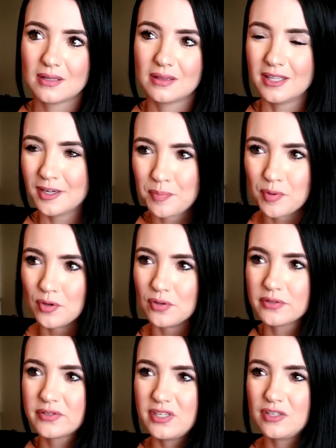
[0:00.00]

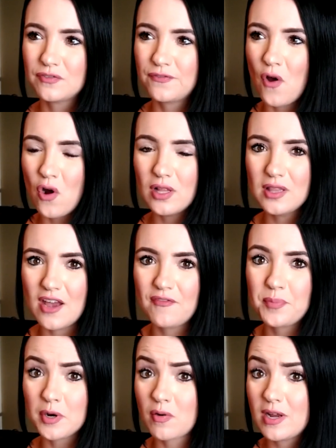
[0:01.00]
liberals, these
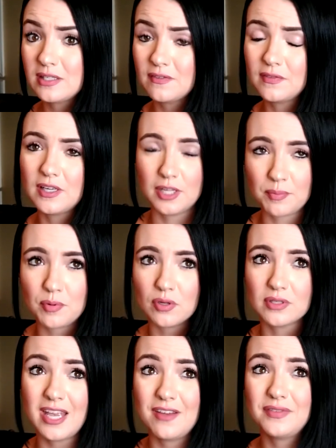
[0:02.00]
far-left progressive
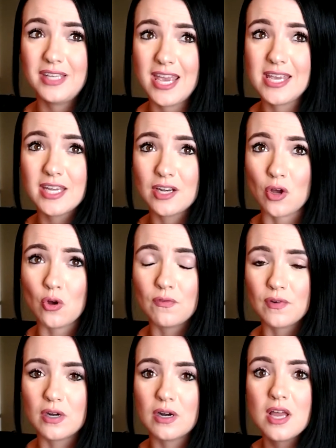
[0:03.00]
liberals have taken
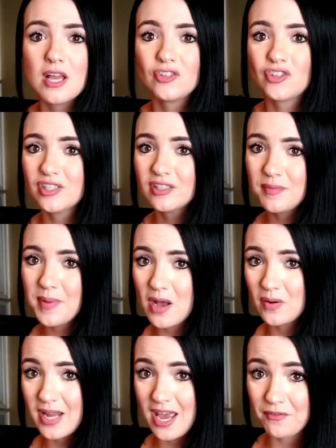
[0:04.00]
over just
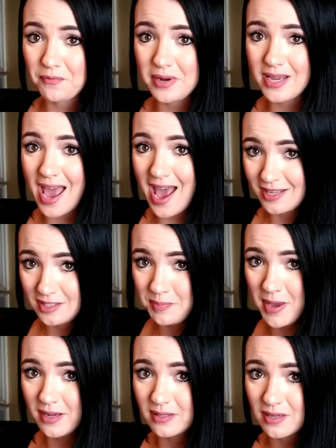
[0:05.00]
about every
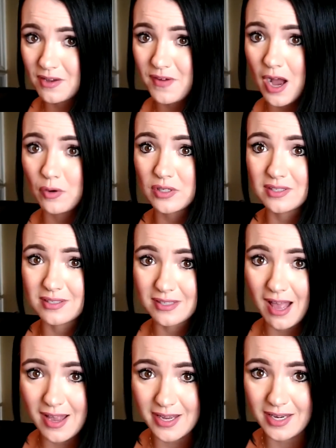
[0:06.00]
aspect of our
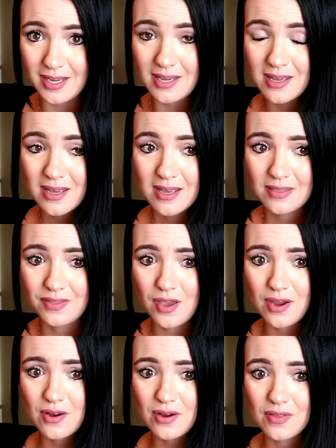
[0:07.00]
society.
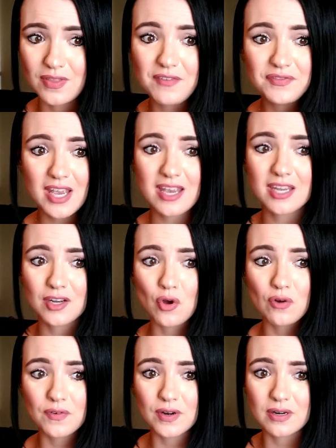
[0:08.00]
They've taken
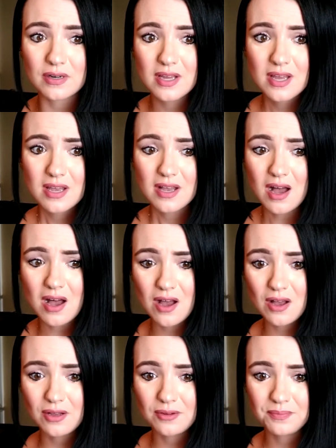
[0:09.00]
over
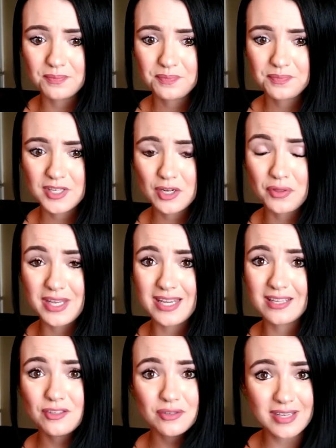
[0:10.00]
you know,
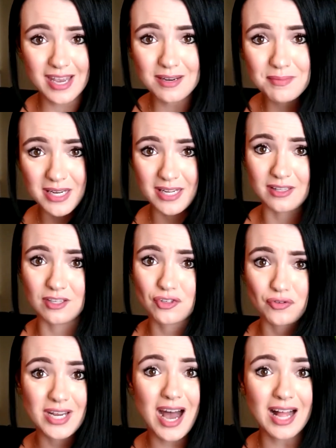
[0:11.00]
the entertainment
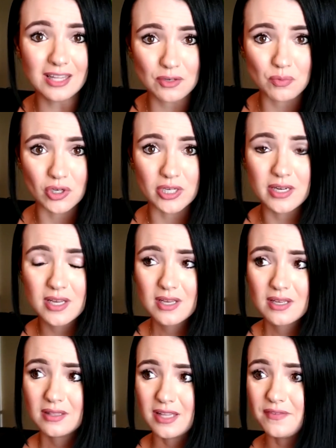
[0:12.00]
industry, Hollywood.
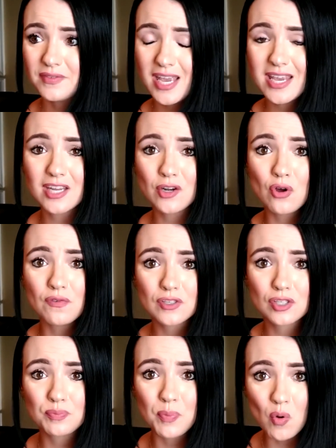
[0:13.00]
They've taken
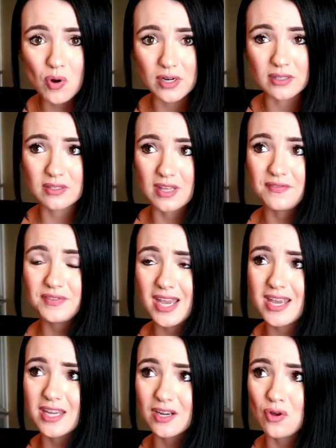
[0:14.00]
over sports. They've
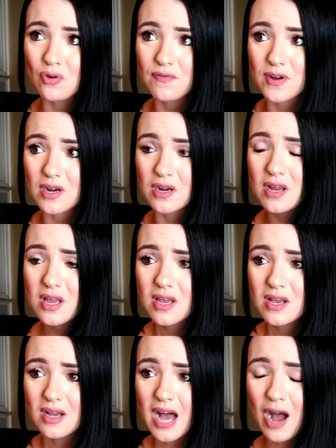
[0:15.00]
taken over
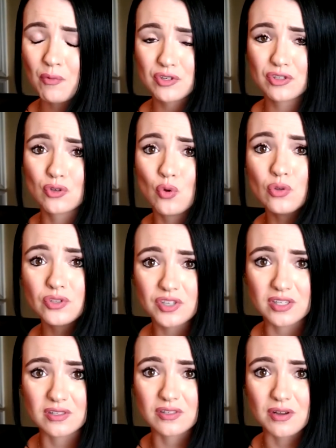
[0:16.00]
our school
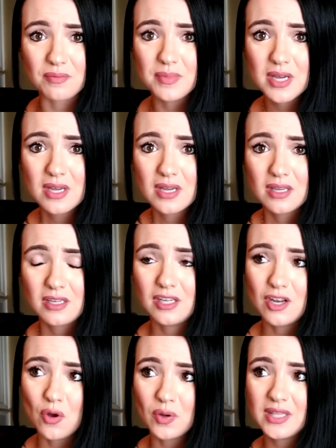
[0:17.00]
system,
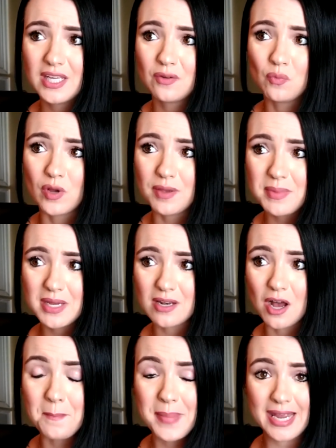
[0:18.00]
you know, and then
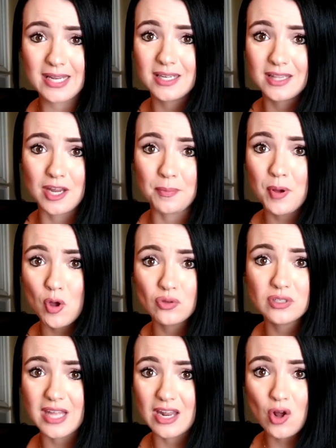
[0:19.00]
women abandon their
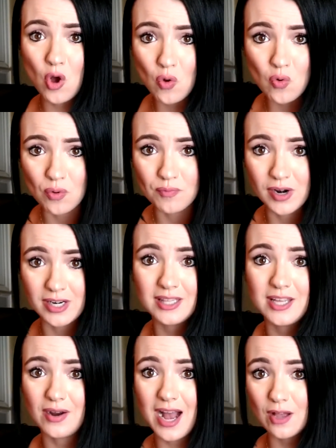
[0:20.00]
posts at home,
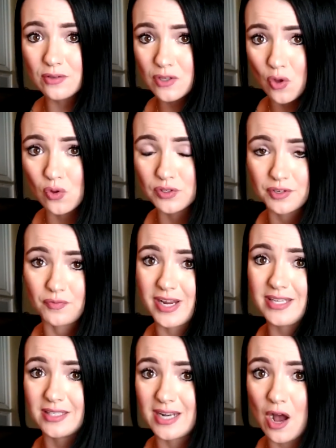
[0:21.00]
running their households and
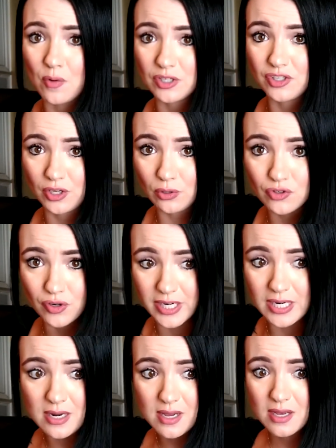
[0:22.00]
raising our
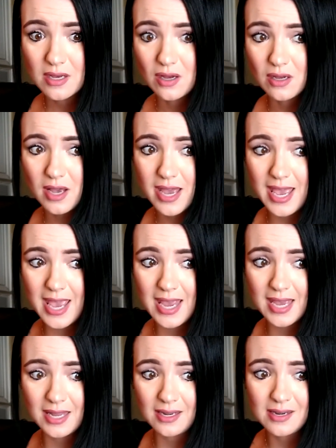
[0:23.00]
children.
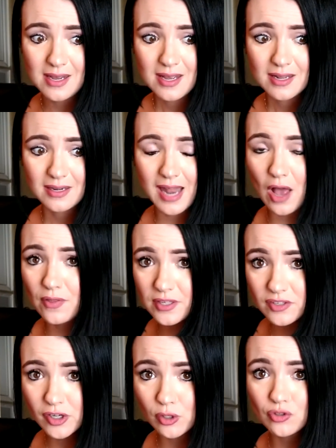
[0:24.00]
And now
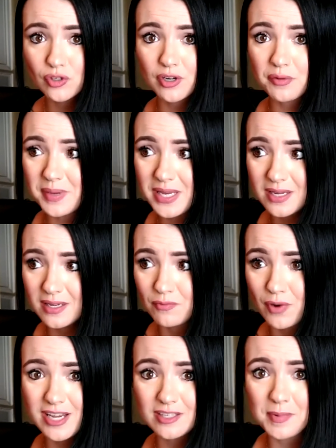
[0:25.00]
the children are
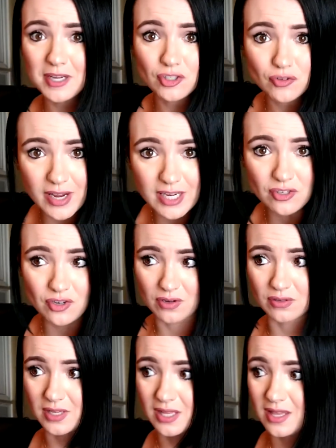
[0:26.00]
being raised by
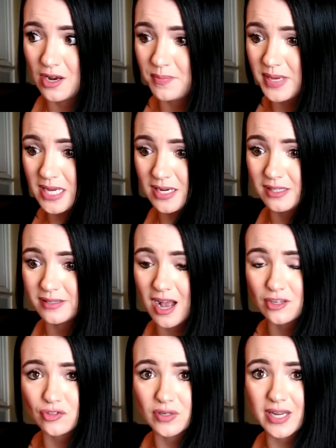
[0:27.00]
strangers, and they're being
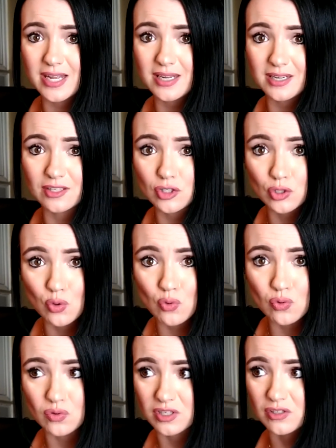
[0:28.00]
indoctrinated in
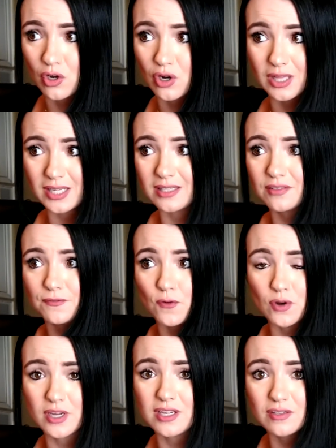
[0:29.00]
schools as early as
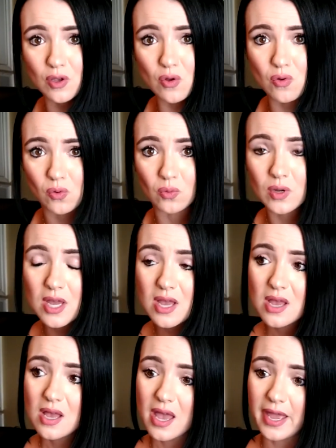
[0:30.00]
4 years old.
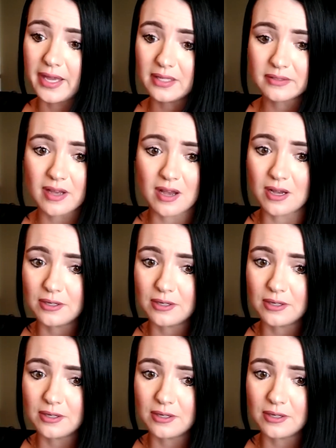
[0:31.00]
And